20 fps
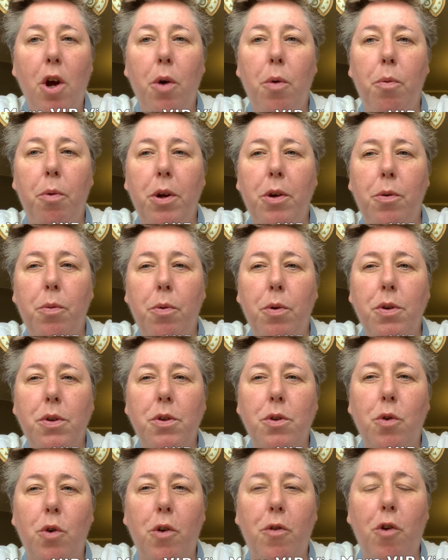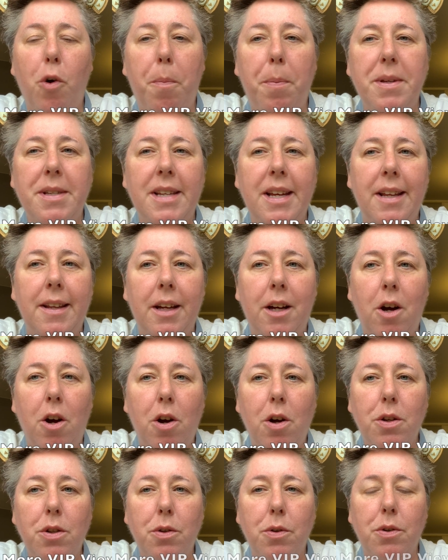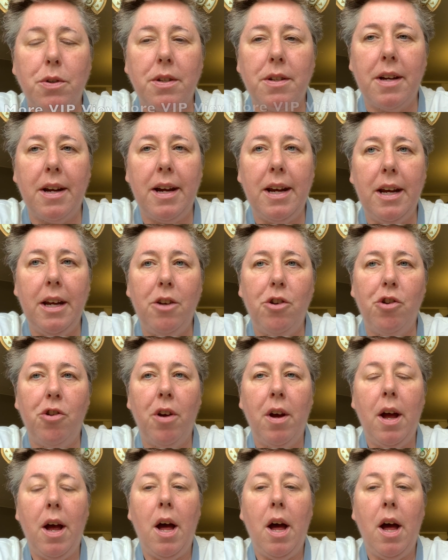which was sort of opposite the castle stage.